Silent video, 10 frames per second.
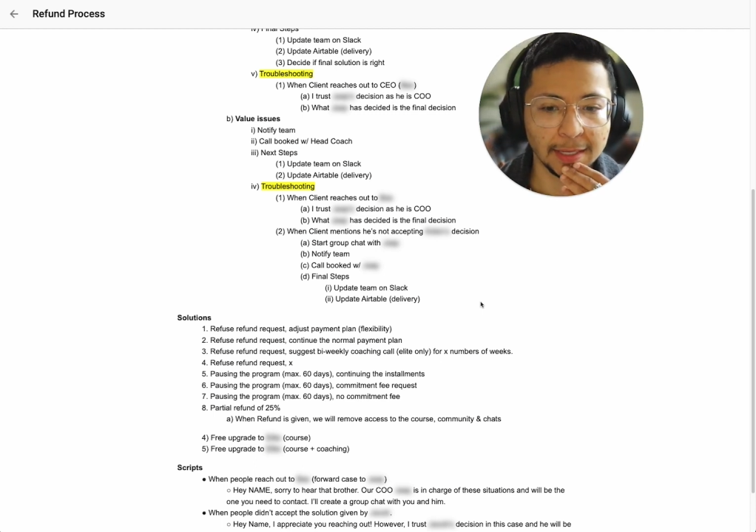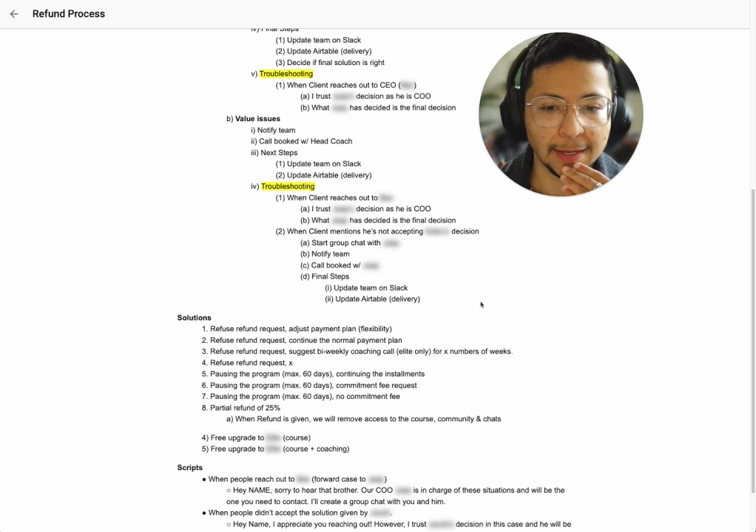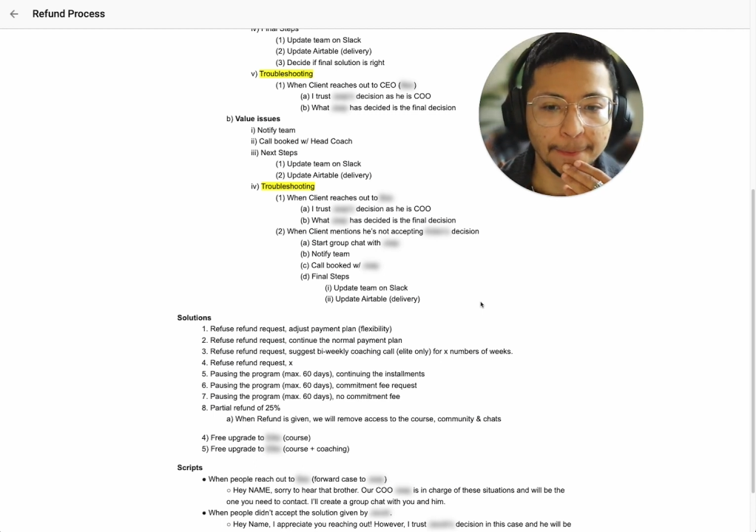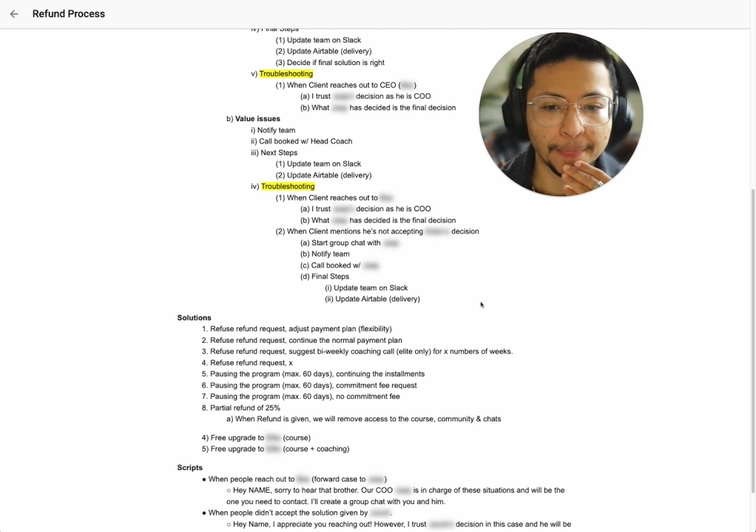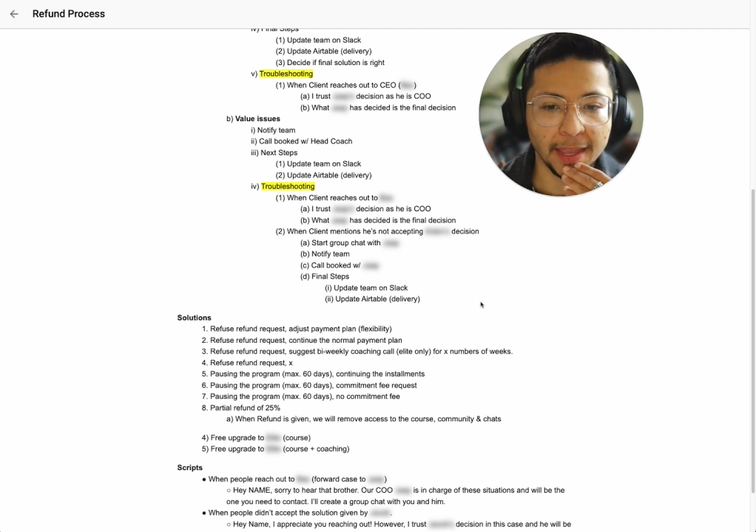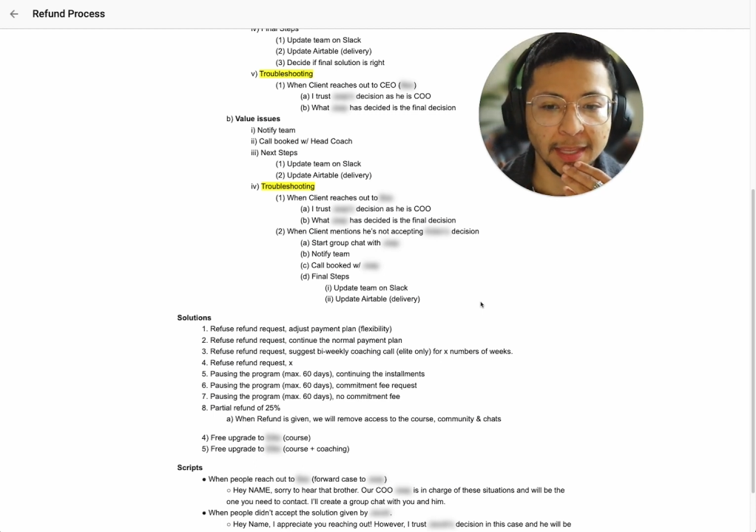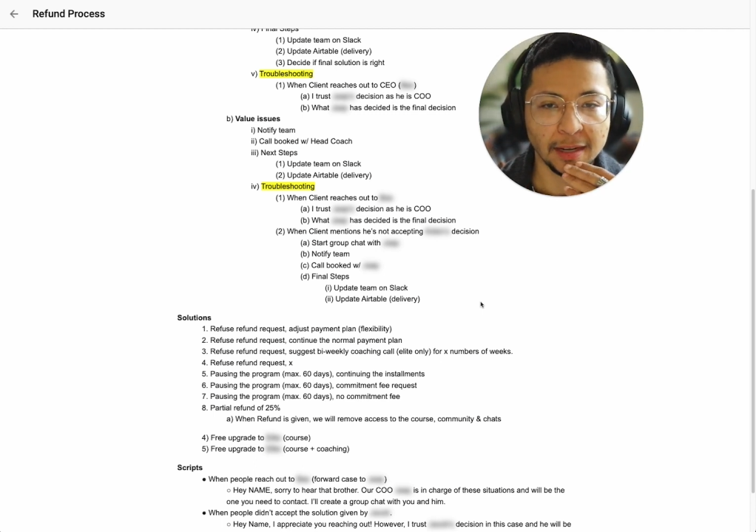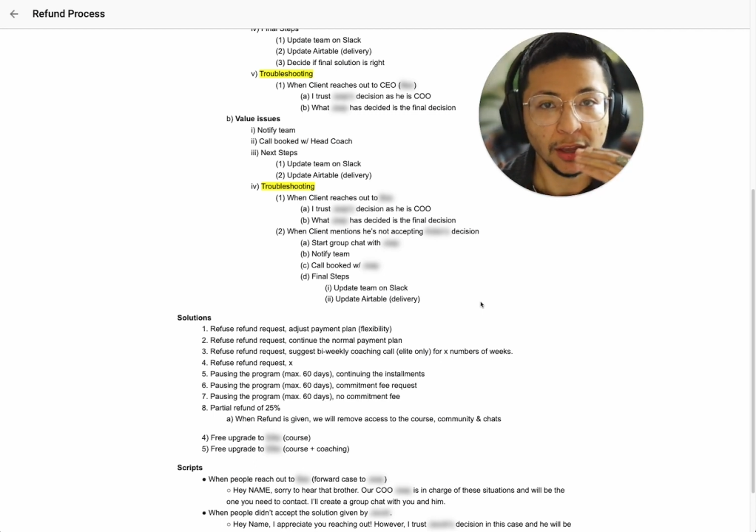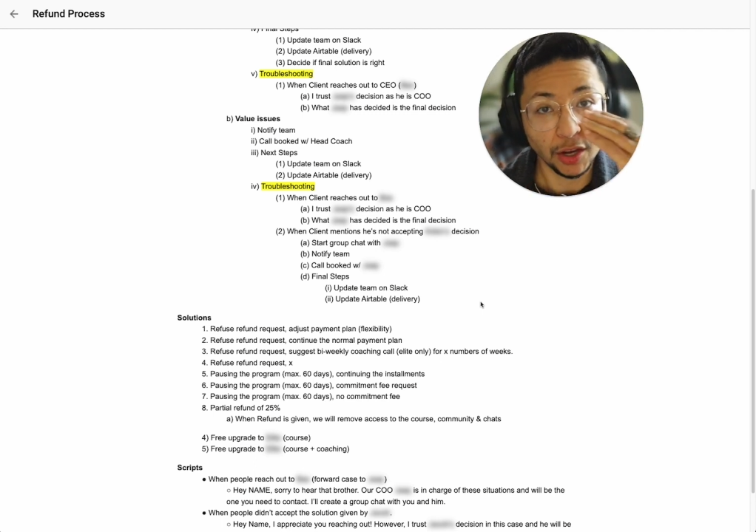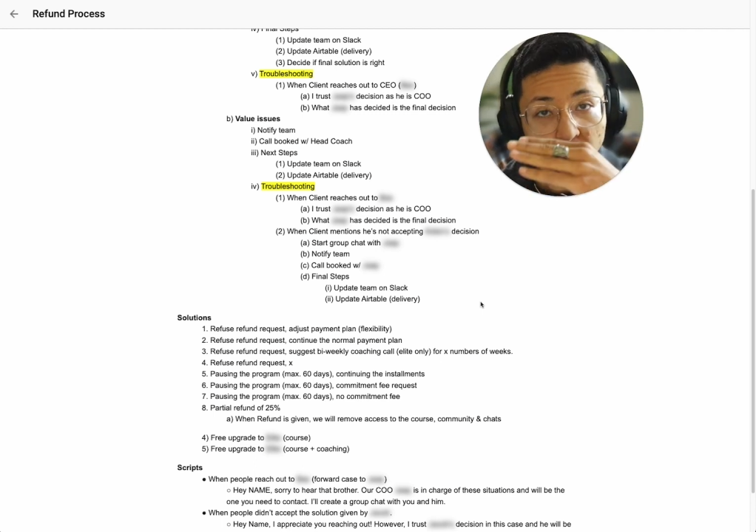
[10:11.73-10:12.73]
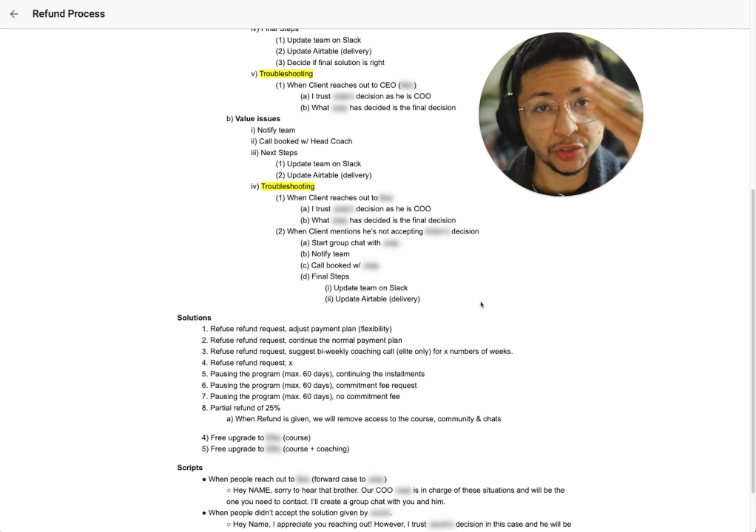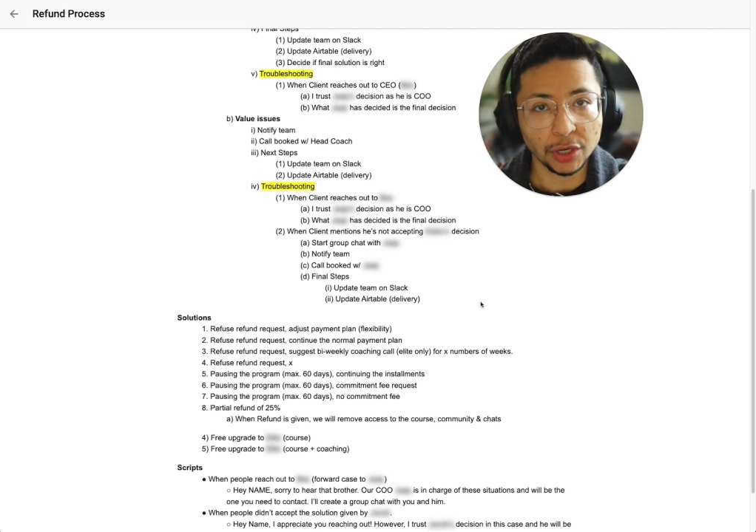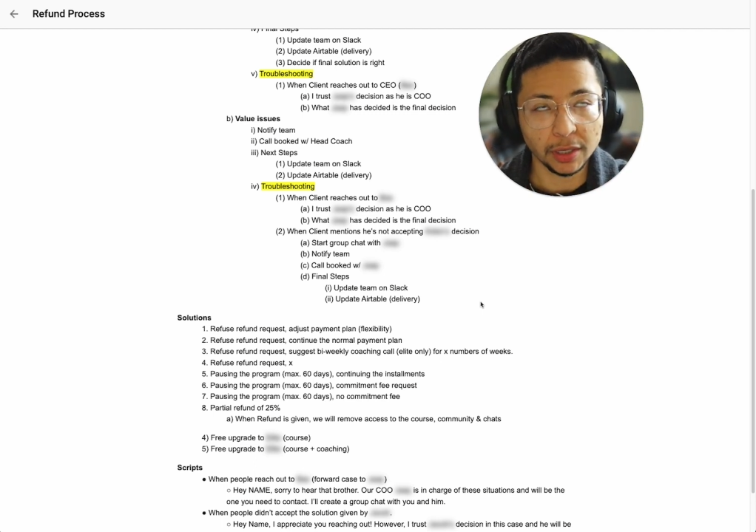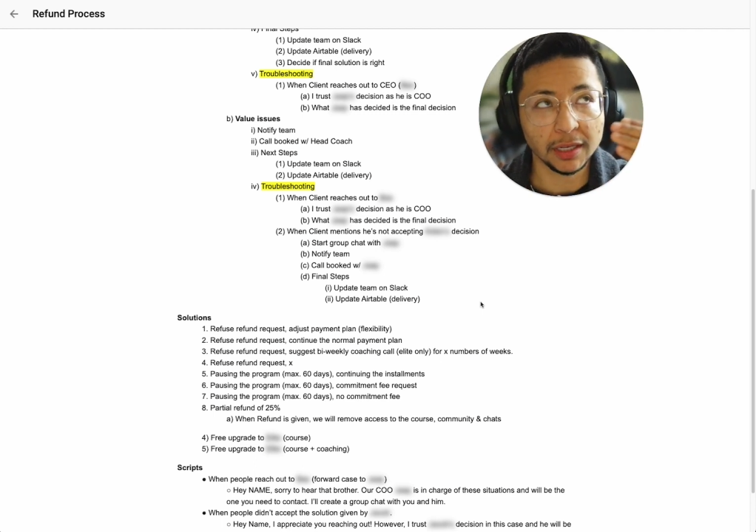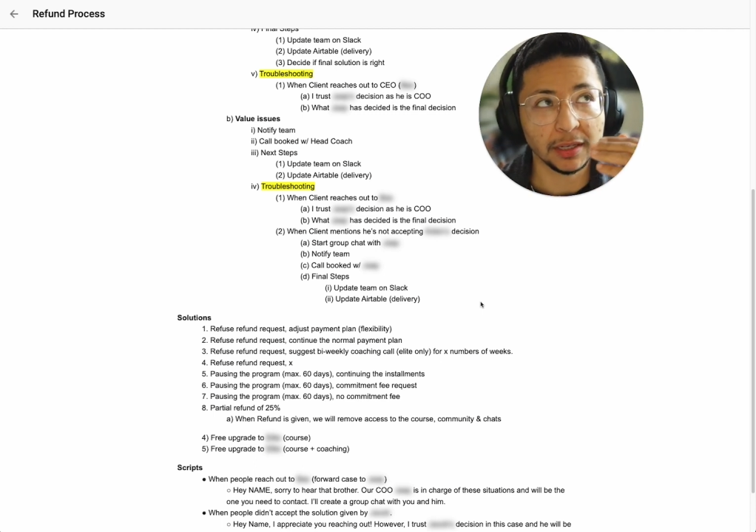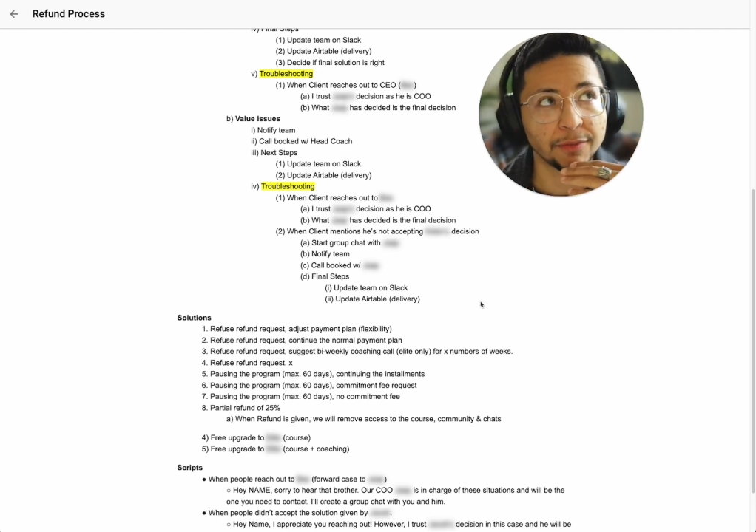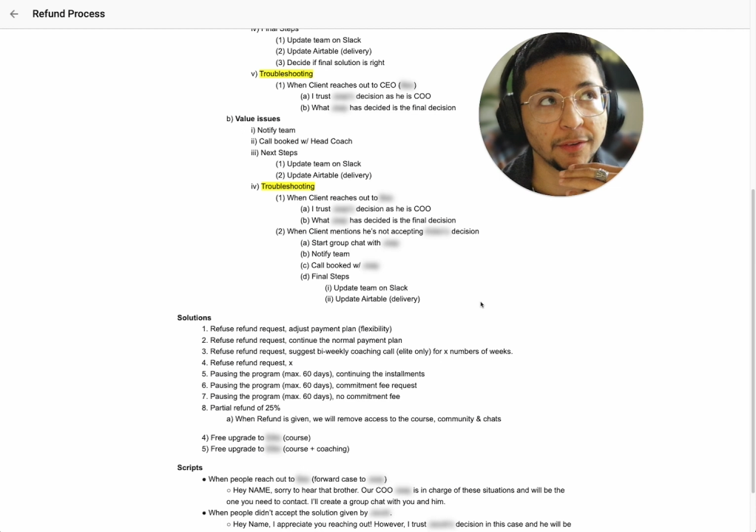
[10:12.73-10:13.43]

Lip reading: then an alternative